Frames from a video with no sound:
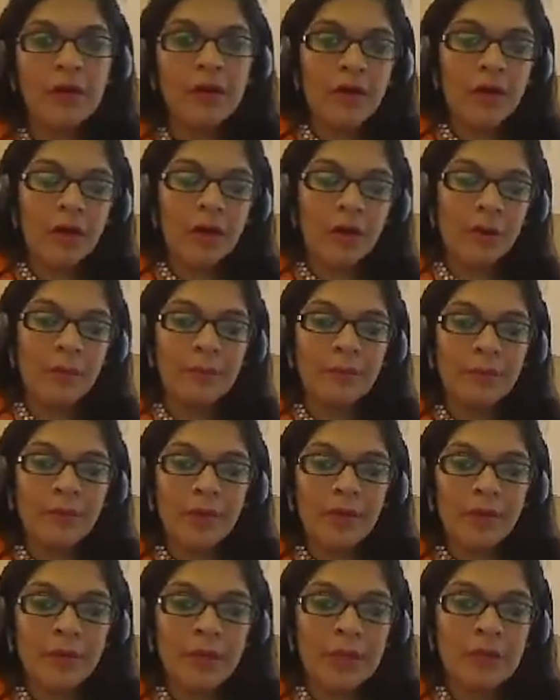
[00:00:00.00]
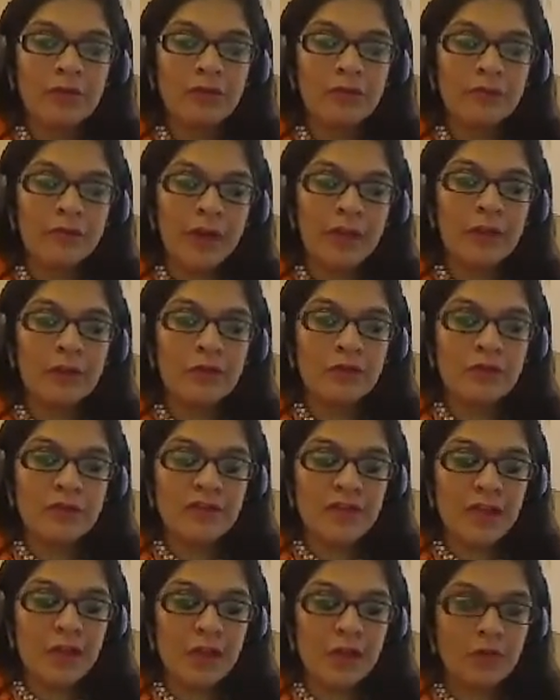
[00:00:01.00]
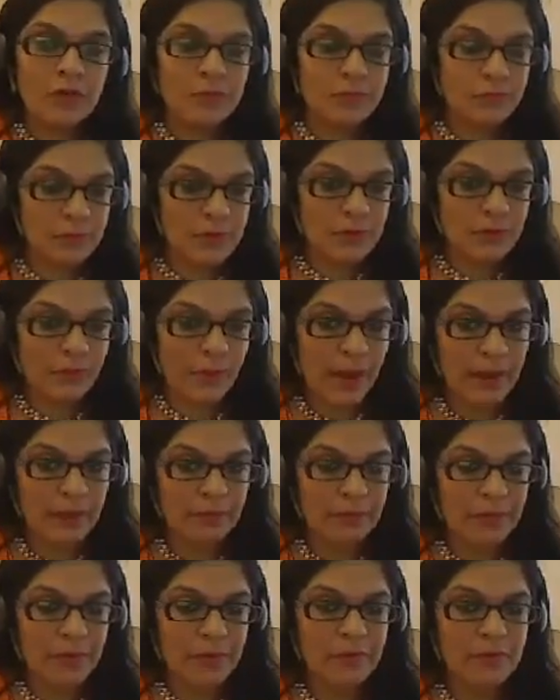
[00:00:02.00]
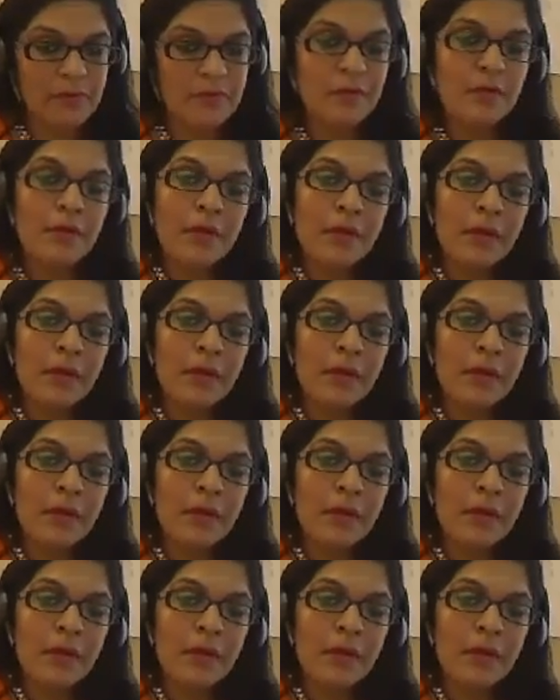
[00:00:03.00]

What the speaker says: very interesting, industry relevant,